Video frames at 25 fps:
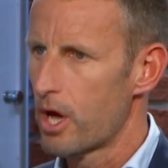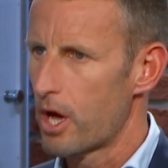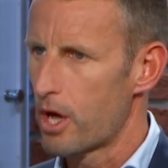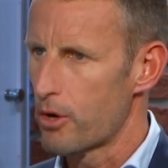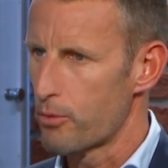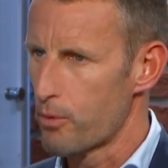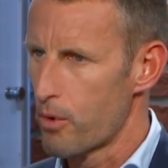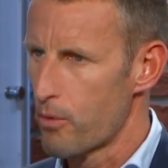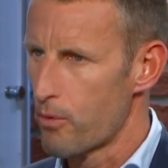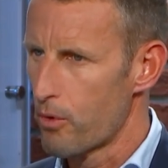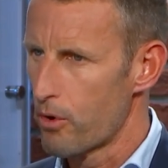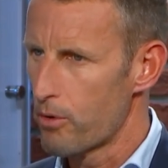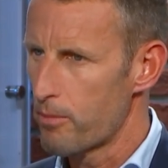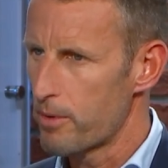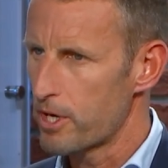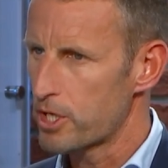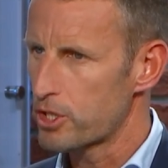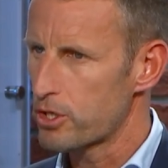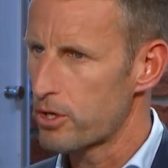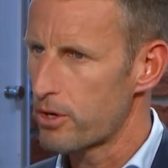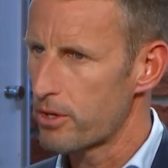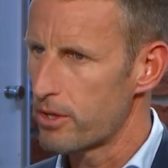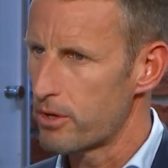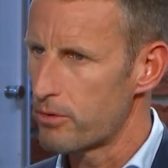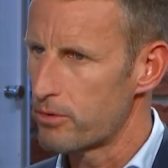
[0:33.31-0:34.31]
And we want to make
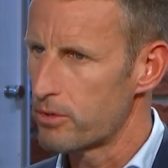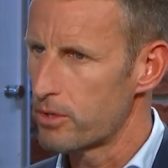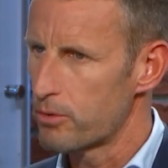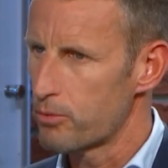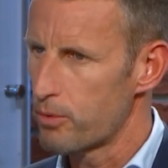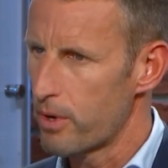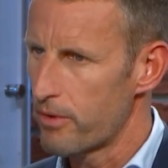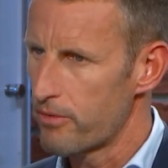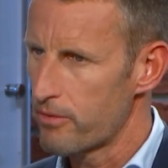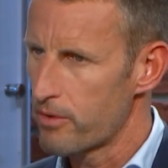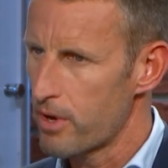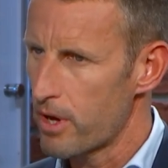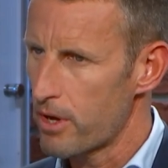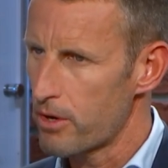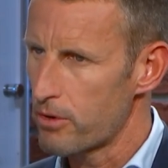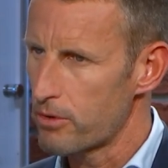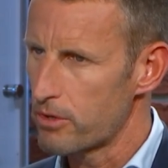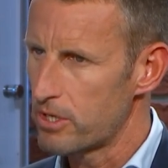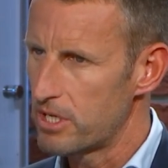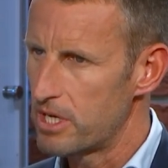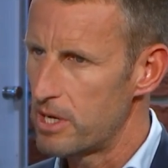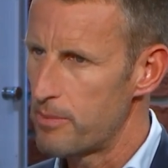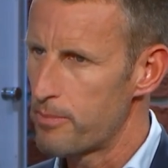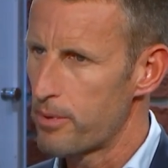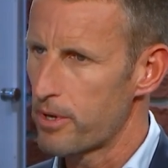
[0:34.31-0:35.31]
sure that we've got a
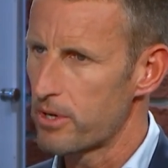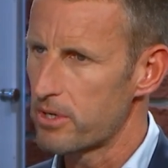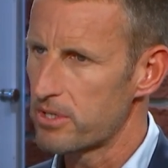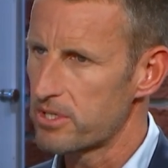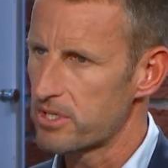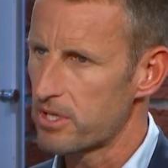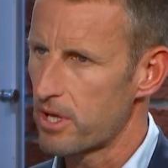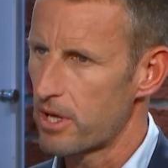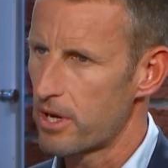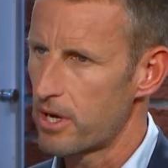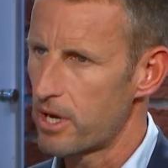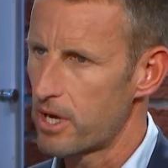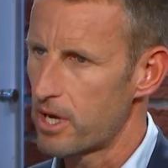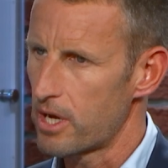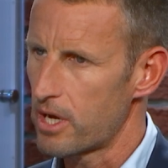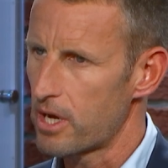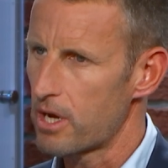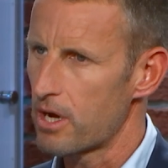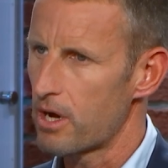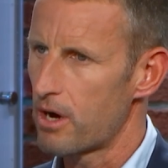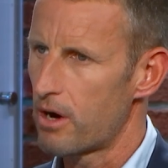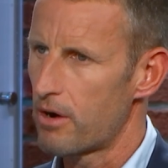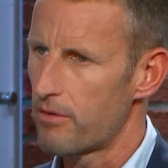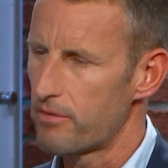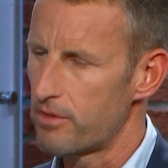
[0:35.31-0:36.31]
deep understanding
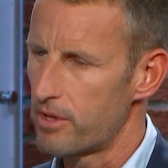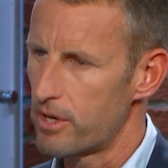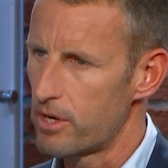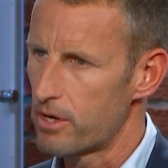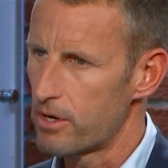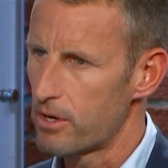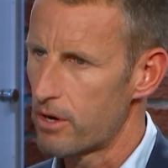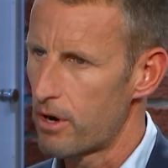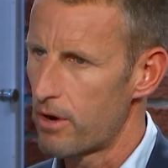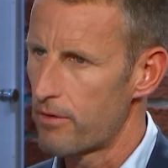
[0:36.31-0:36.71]
of the,